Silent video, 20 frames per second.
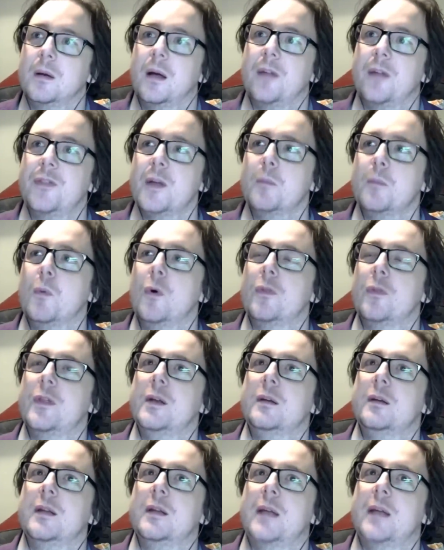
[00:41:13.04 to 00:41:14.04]
I think more
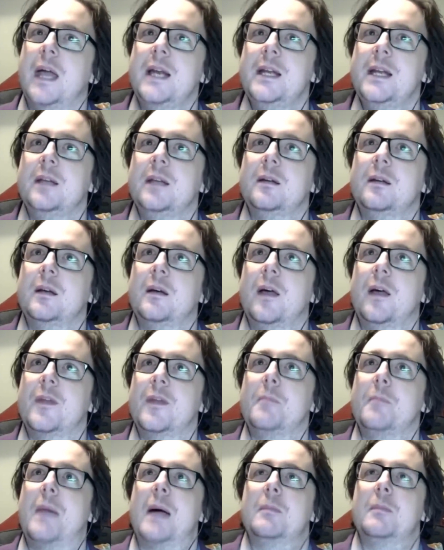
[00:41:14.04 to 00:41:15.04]
than any
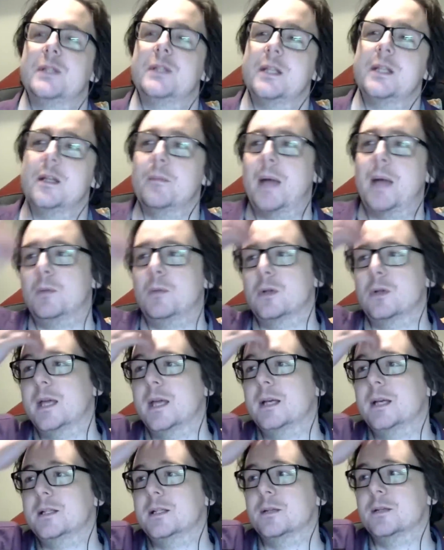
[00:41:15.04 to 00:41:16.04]
other mammals in the mammal
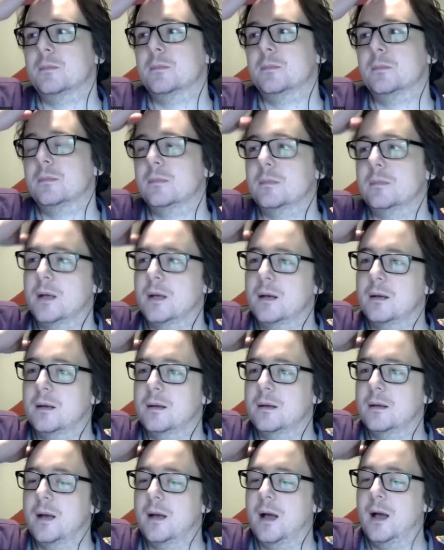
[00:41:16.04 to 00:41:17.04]
kingdom,
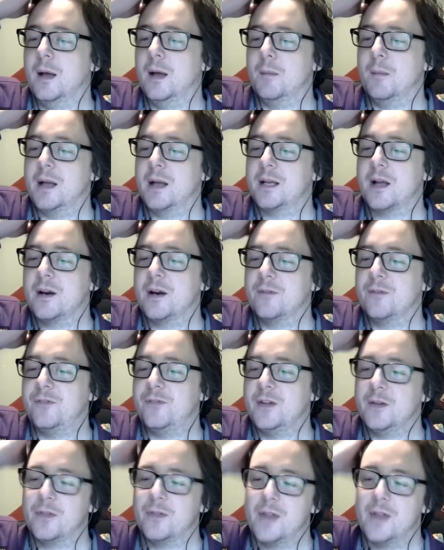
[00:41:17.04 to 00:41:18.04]
um, I kind of
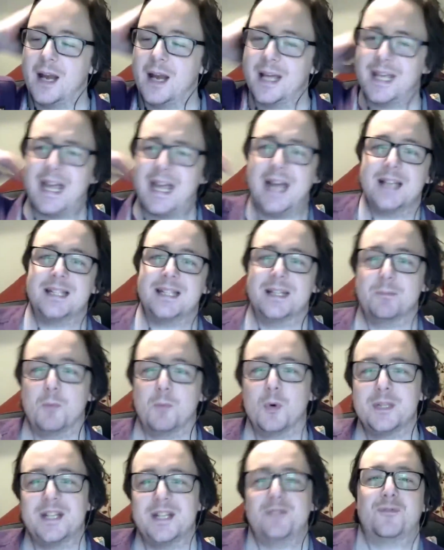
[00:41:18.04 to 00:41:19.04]
feel that like cats are
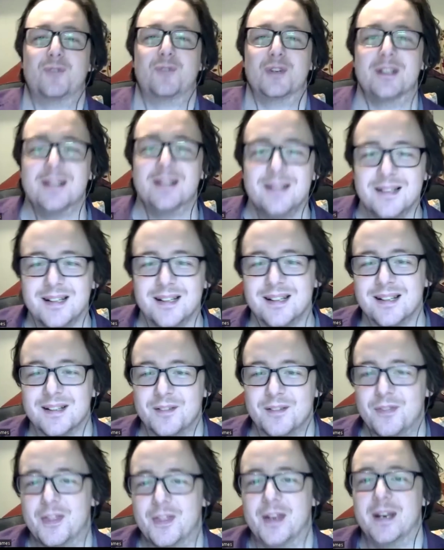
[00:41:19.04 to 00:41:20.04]
more different
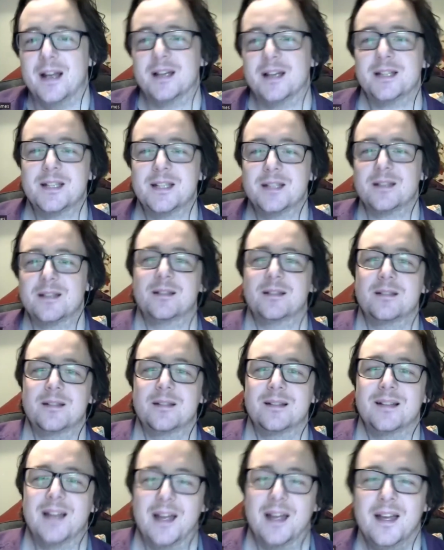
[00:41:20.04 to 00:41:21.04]
than us.
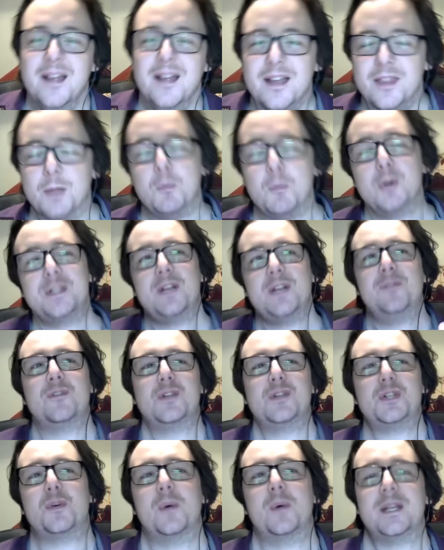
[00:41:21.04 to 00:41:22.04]
Uh, they're more
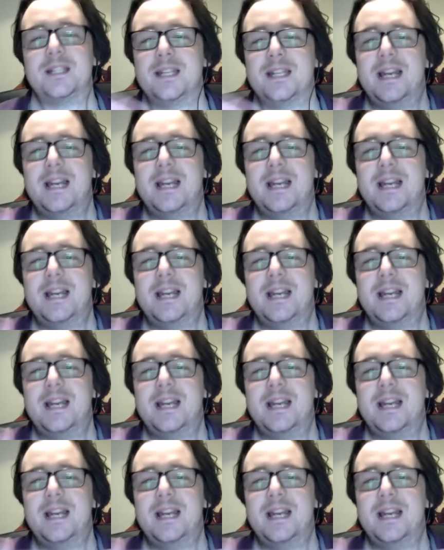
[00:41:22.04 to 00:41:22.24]
different to us